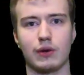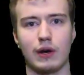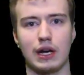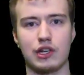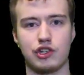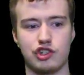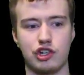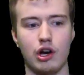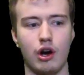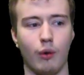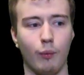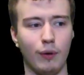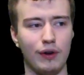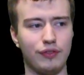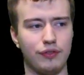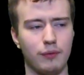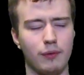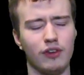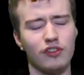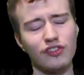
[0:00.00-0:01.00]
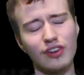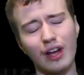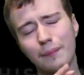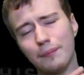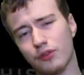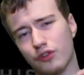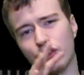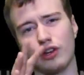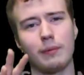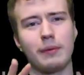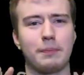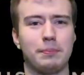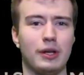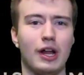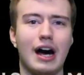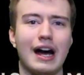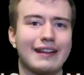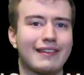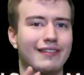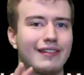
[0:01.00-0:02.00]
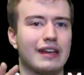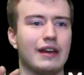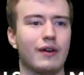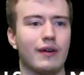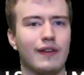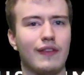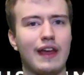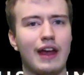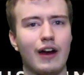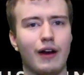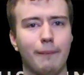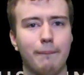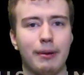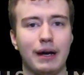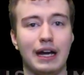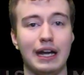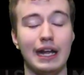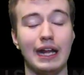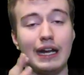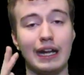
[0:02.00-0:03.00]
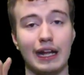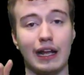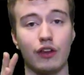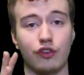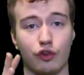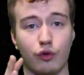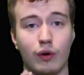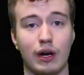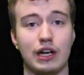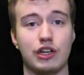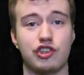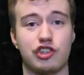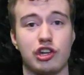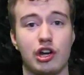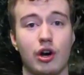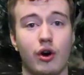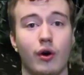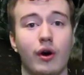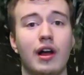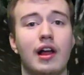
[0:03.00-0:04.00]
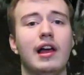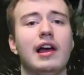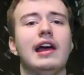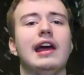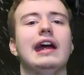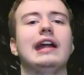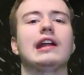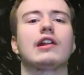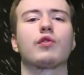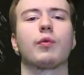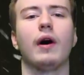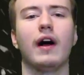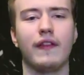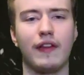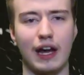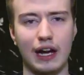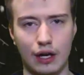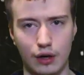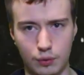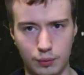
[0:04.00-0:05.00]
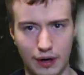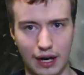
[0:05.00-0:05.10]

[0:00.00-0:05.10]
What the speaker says: great show, with some stupid plots here and there, but it is a great show, and it's one that I'd